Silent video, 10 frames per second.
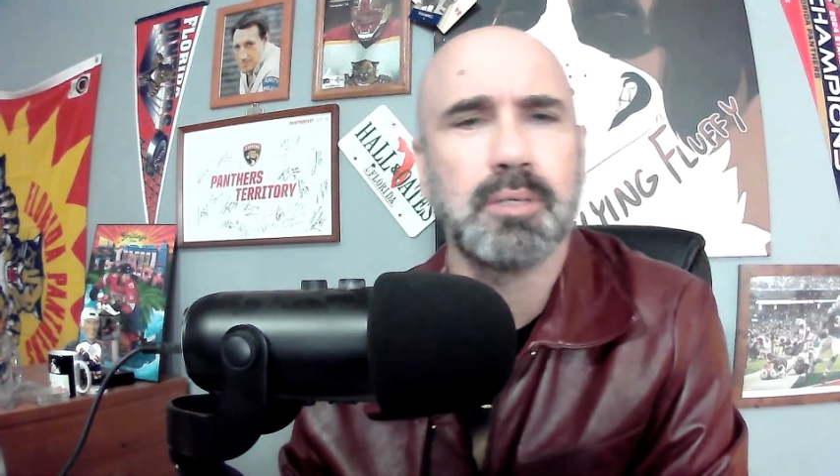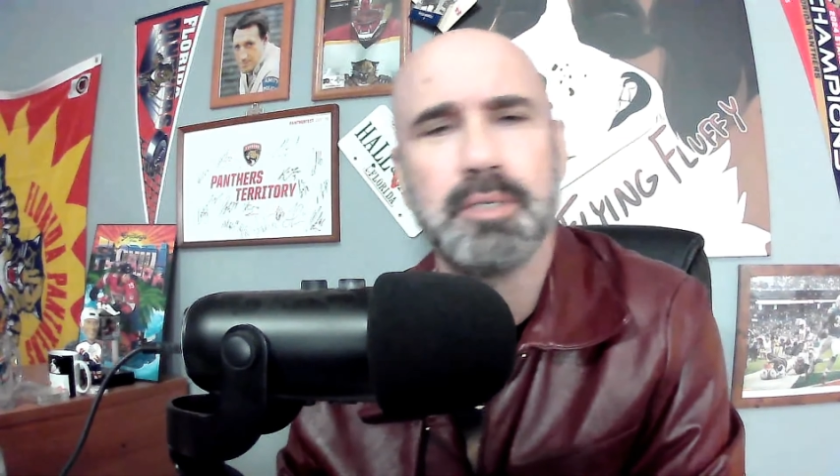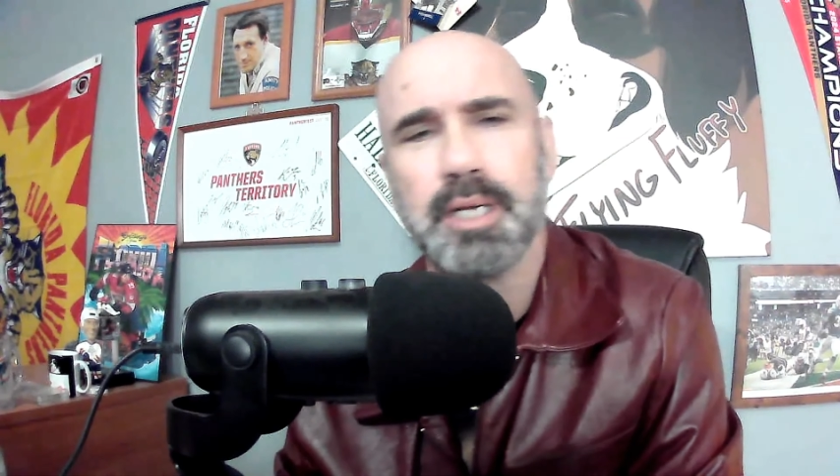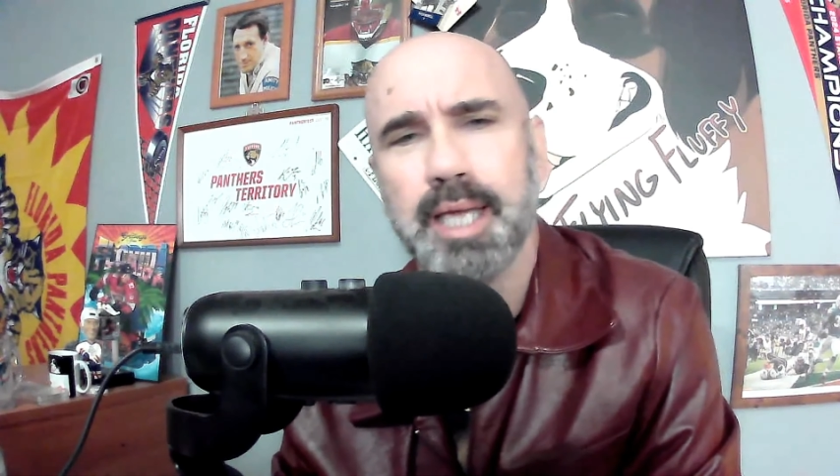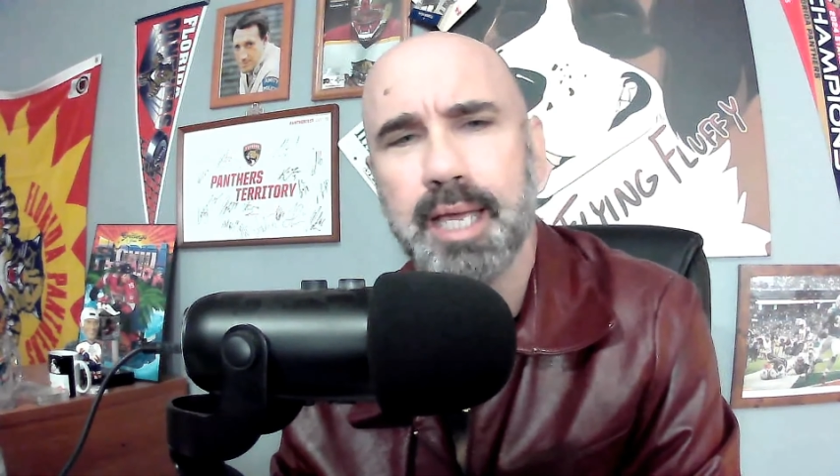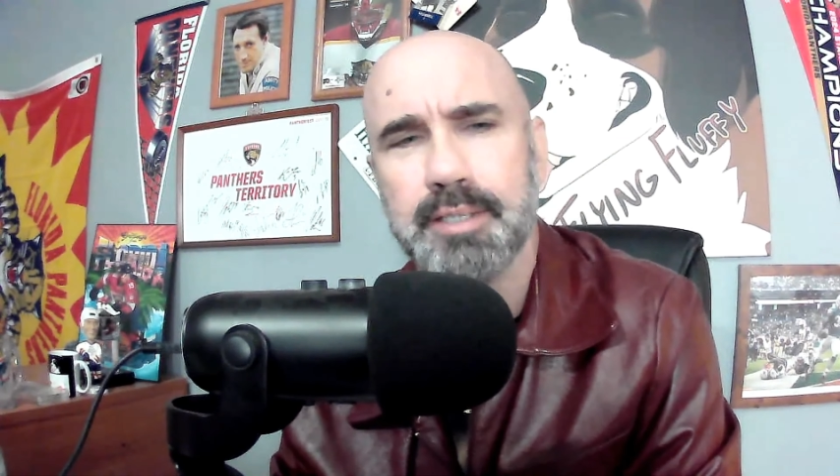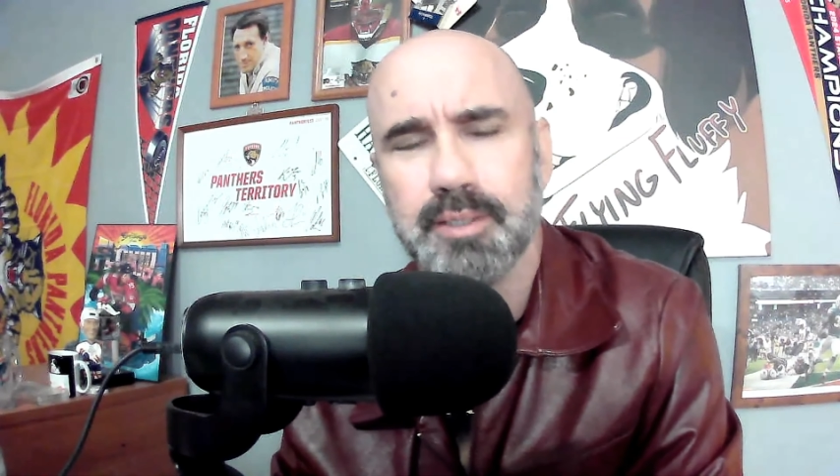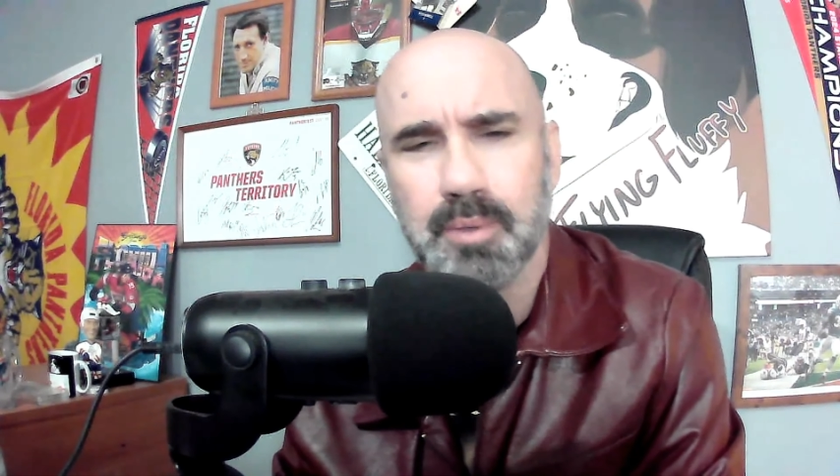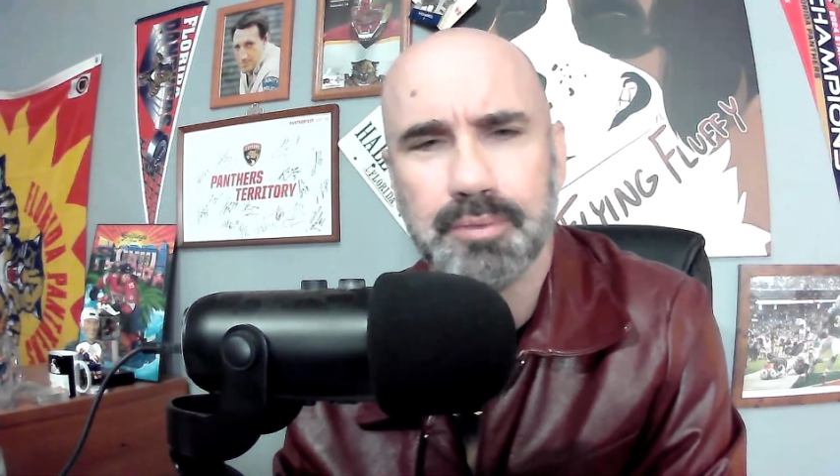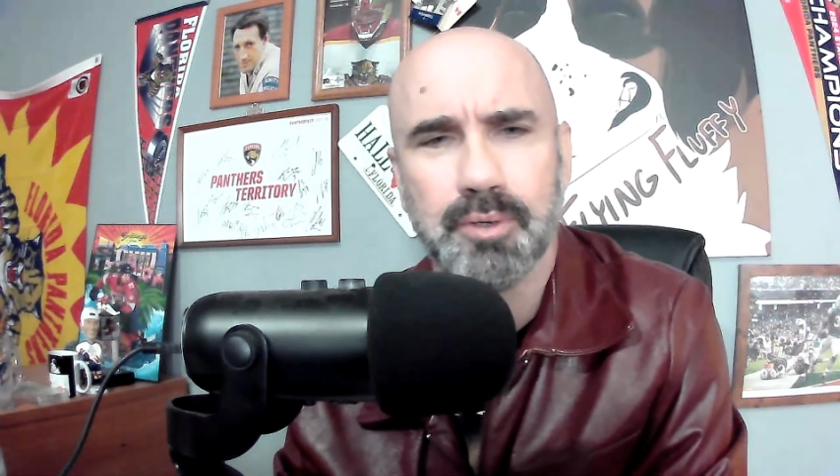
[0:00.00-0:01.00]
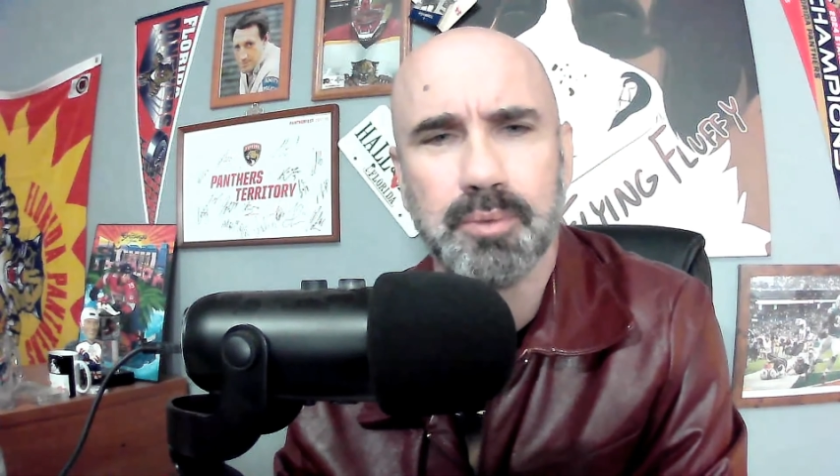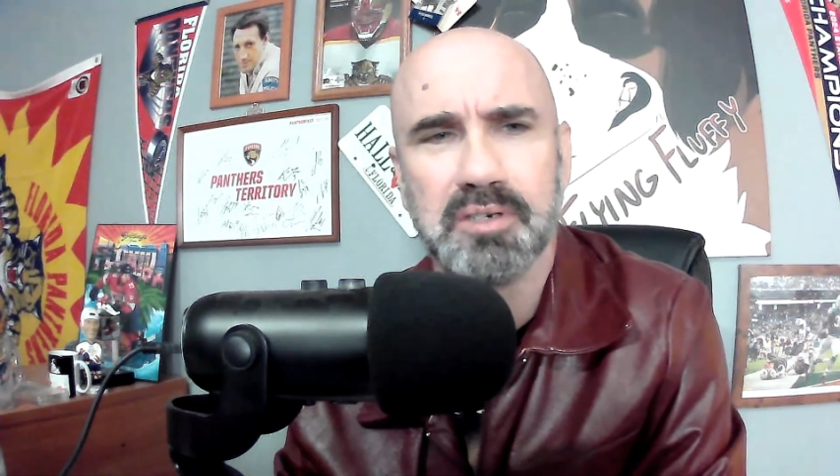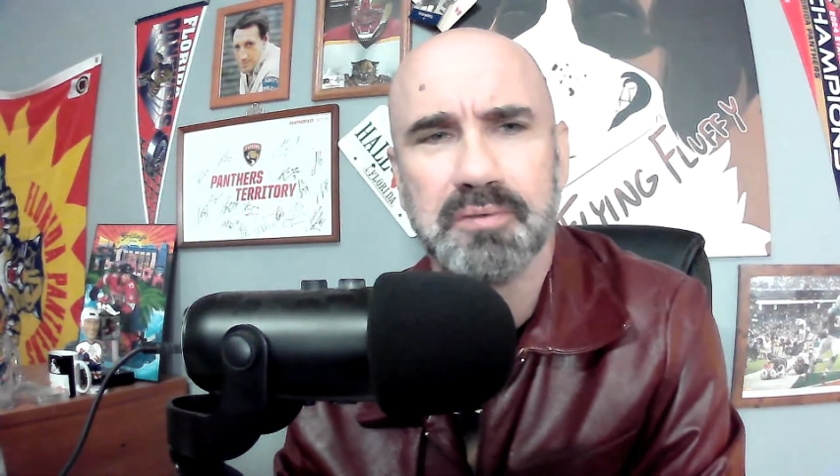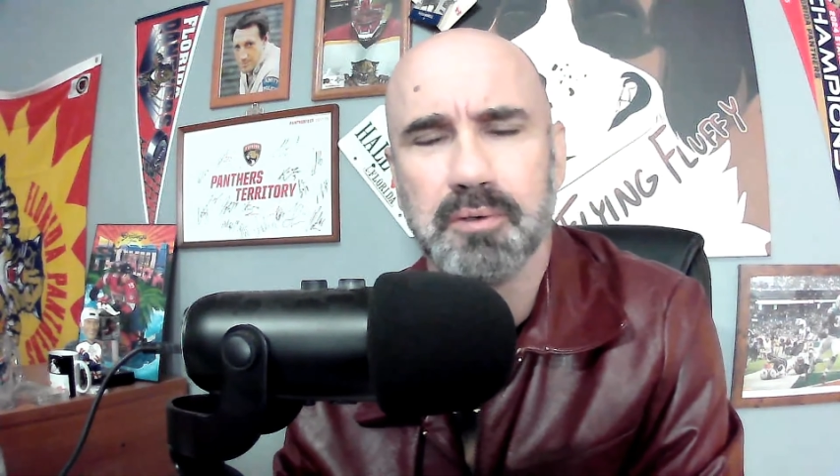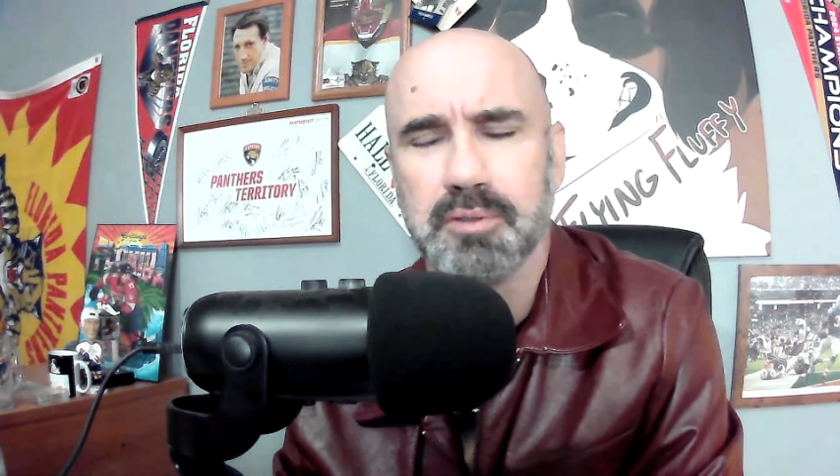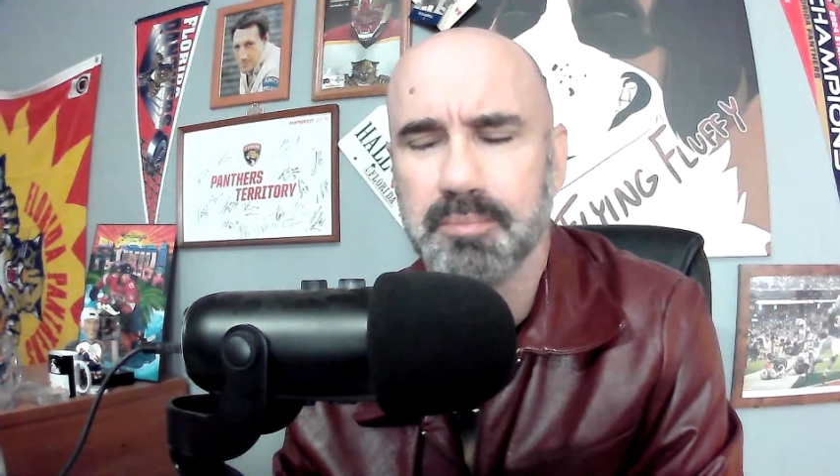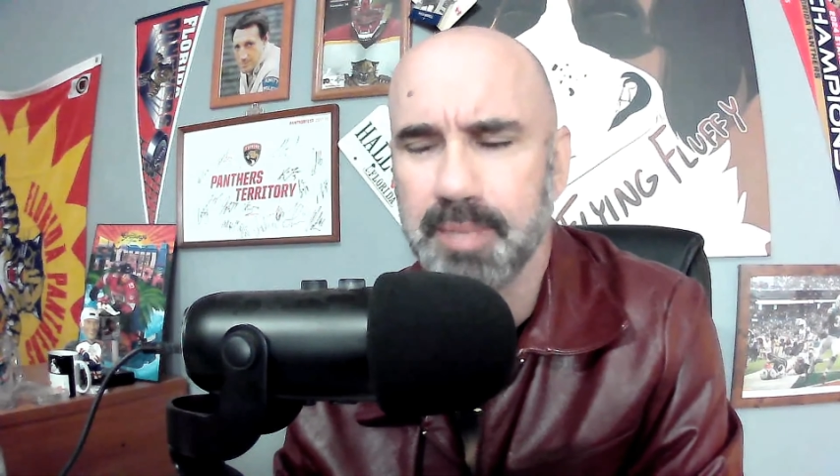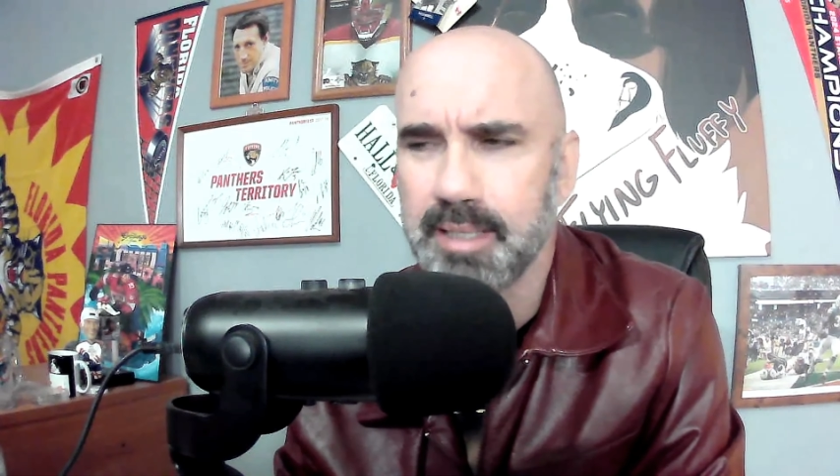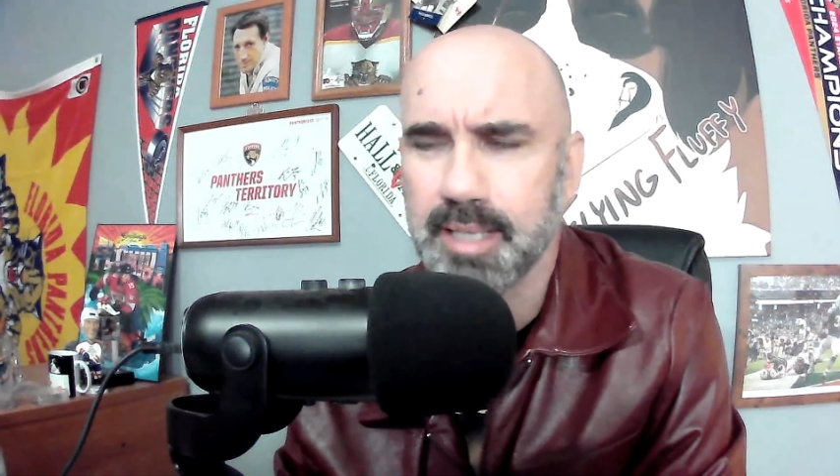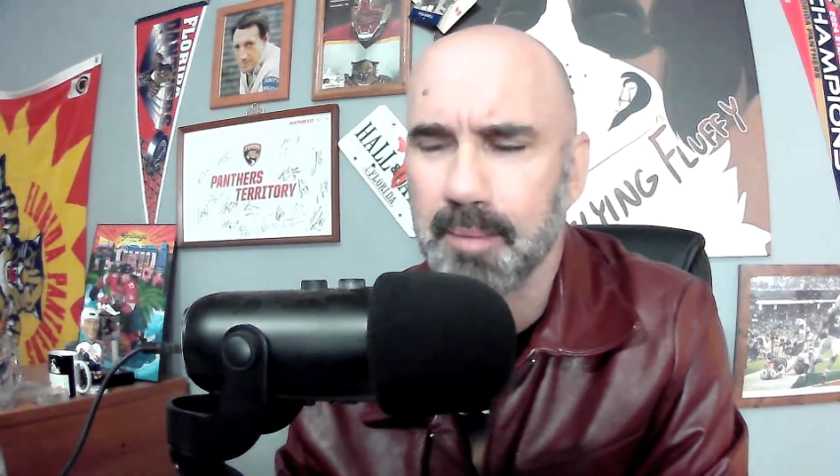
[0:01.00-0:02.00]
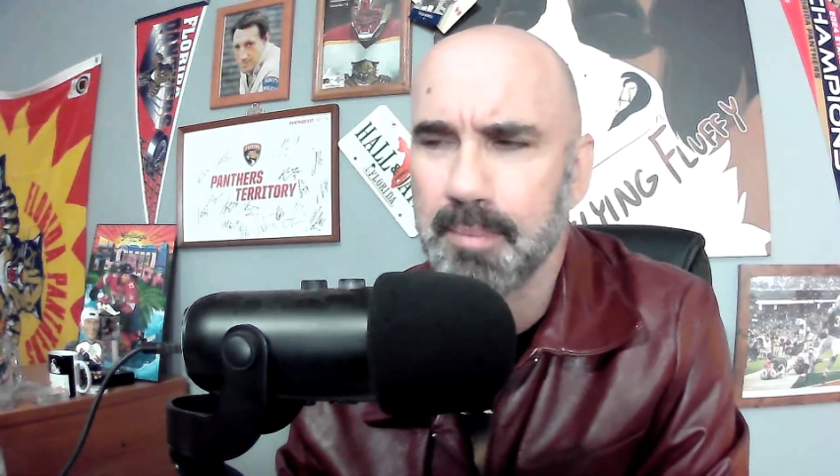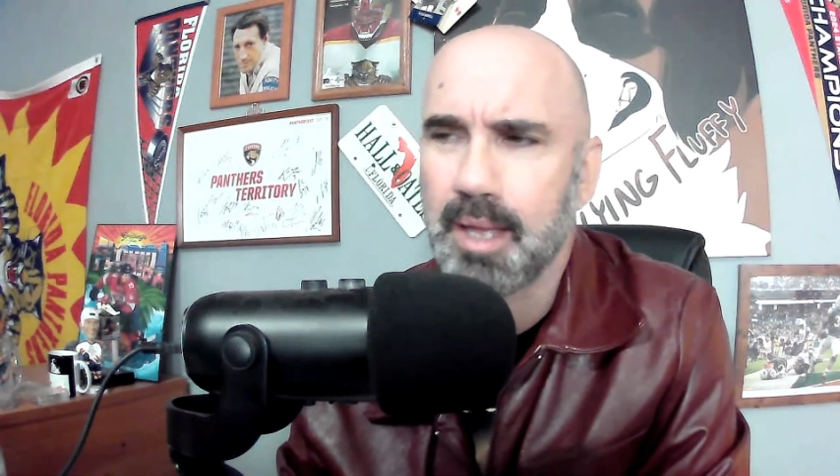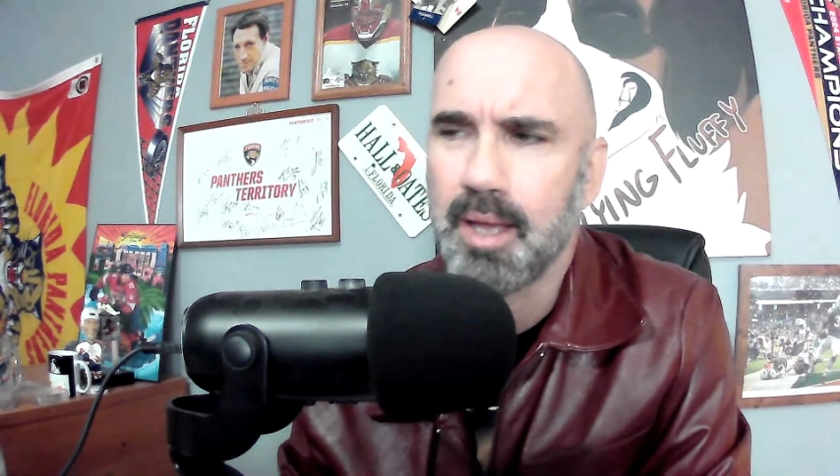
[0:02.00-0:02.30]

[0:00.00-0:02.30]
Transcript: communication with you when you first meet them.